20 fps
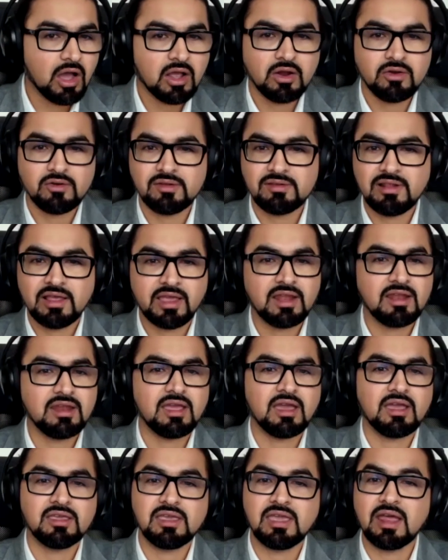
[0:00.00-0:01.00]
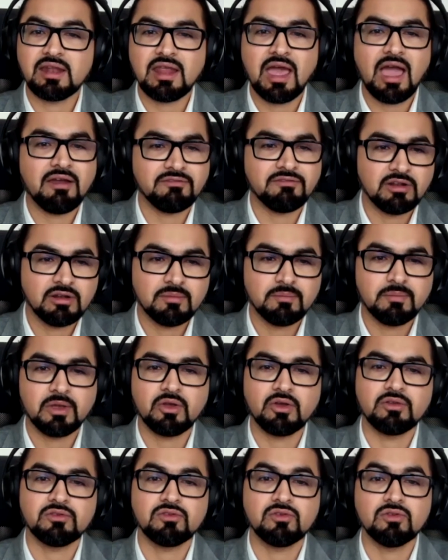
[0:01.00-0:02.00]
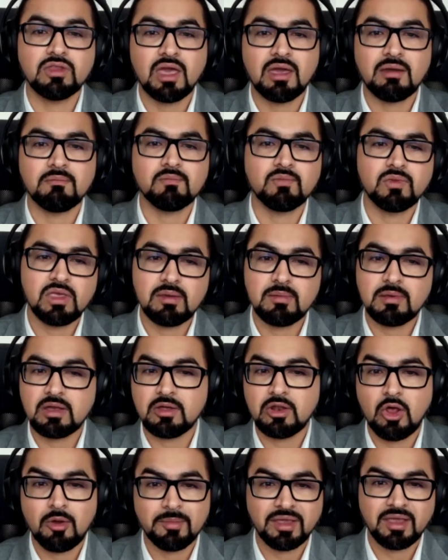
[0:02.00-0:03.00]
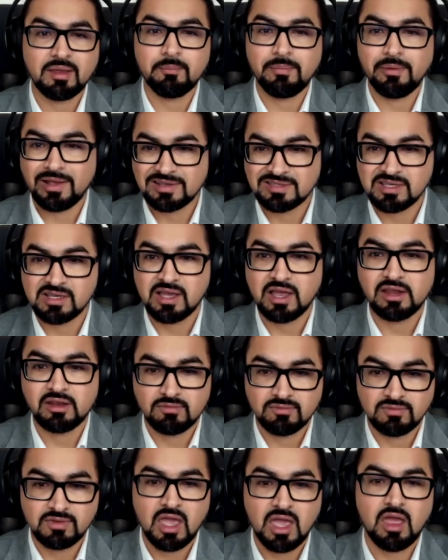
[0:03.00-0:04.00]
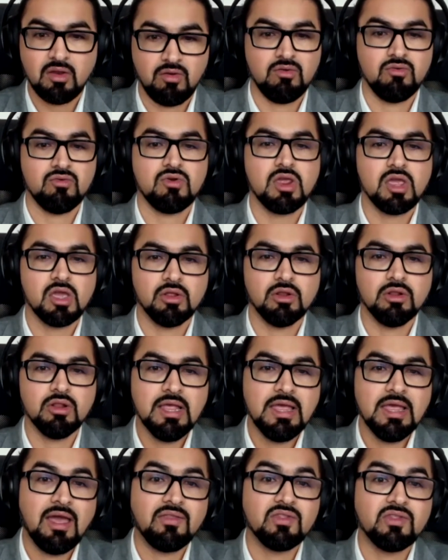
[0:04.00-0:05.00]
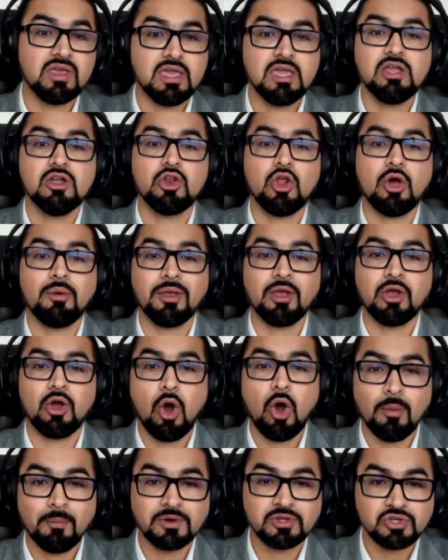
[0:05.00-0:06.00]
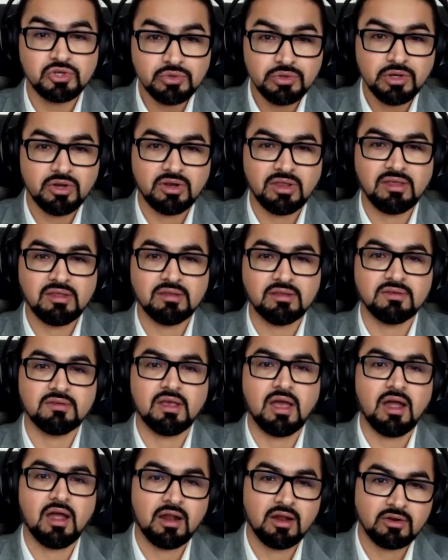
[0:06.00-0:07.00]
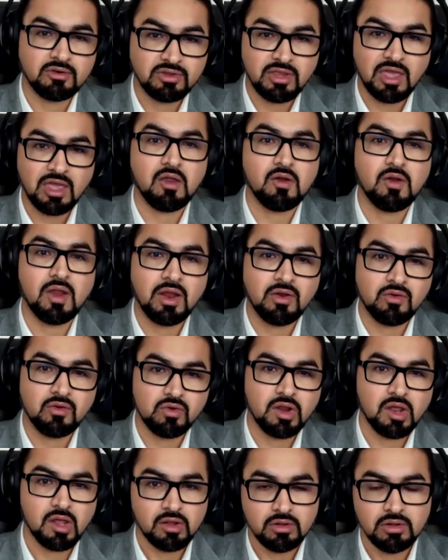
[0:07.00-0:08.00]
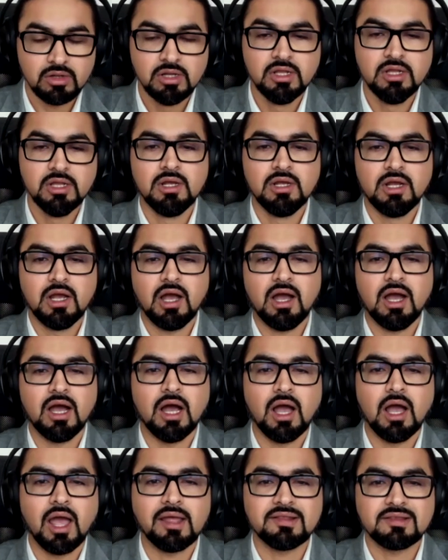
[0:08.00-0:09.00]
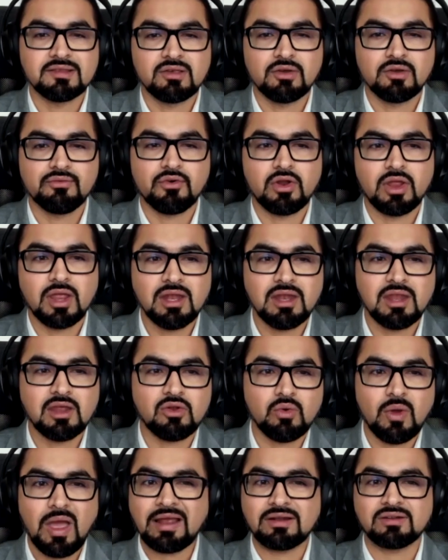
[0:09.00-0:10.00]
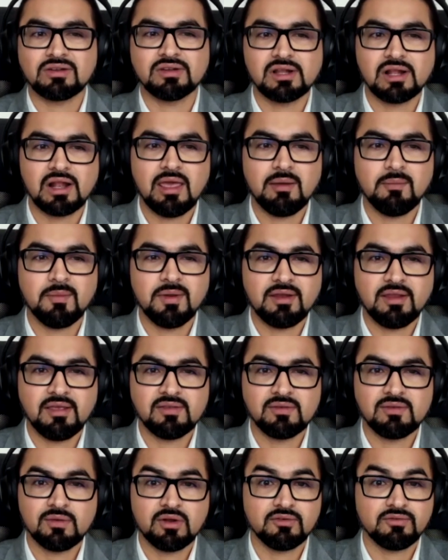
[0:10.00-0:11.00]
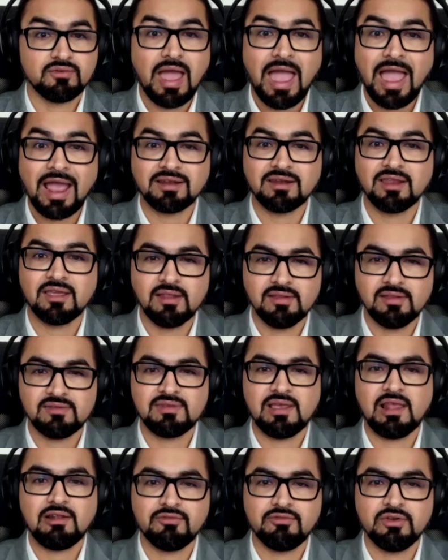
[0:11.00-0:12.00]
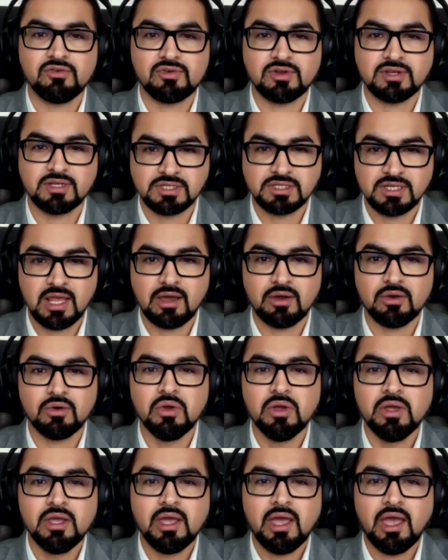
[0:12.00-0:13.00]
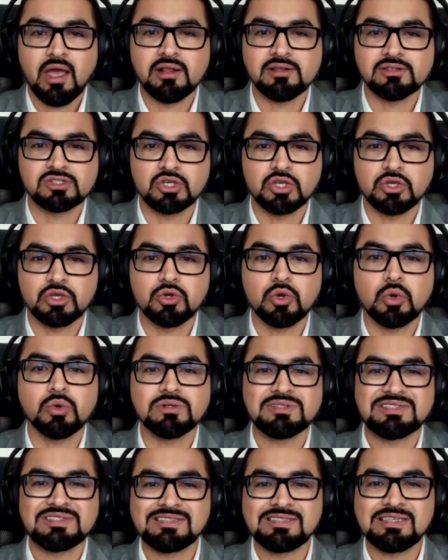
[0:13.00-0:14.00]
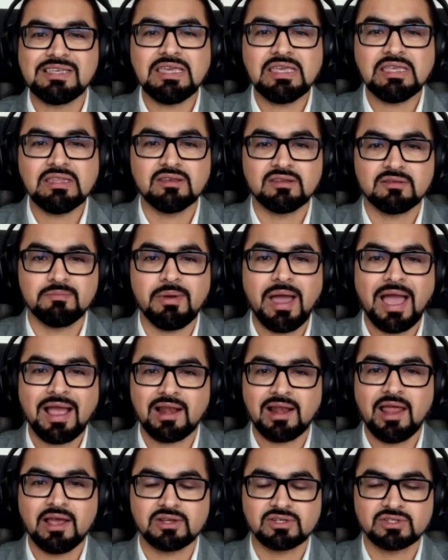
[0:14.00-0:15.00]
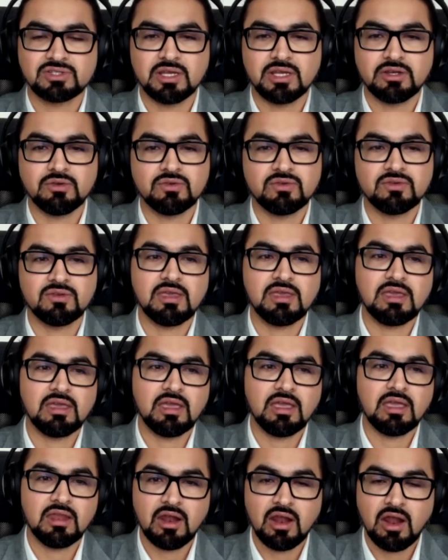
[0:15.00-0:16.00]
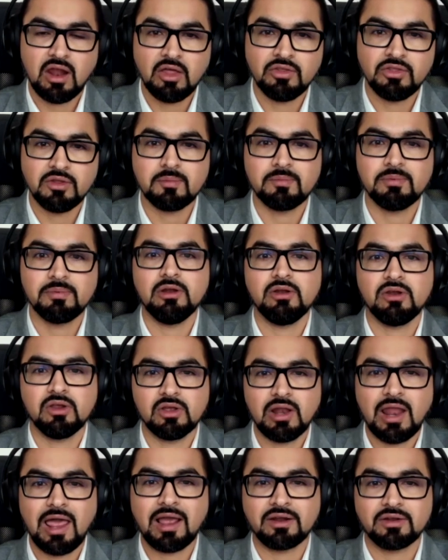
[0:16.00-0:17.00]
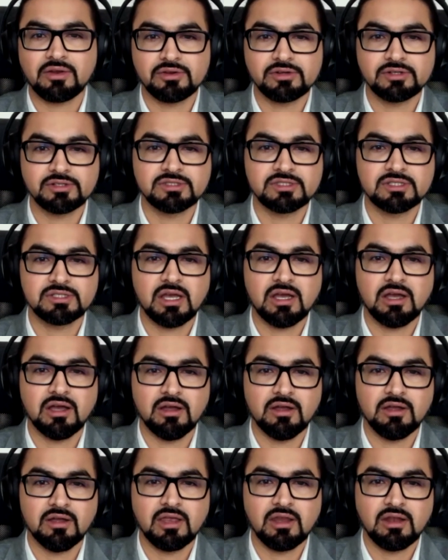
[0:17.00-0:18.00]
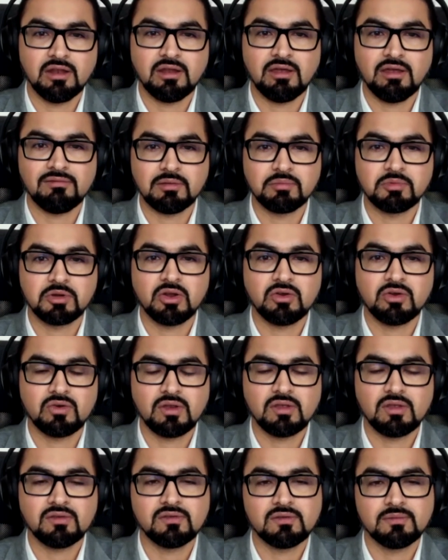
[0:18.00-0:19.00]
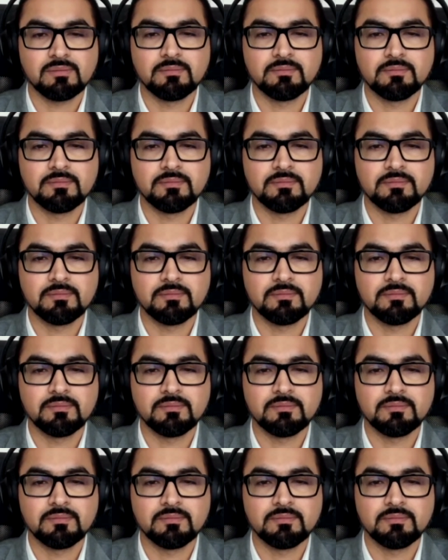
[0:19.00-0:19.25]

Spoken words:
Countries like India yet haven't, because to them the economic impacts are kind of there and real, and the economic opportunities are there and real. And so for India to act on climate is sort of acting in self-interest now. And so you don't see this backlash that you see in other political actors in developed countries.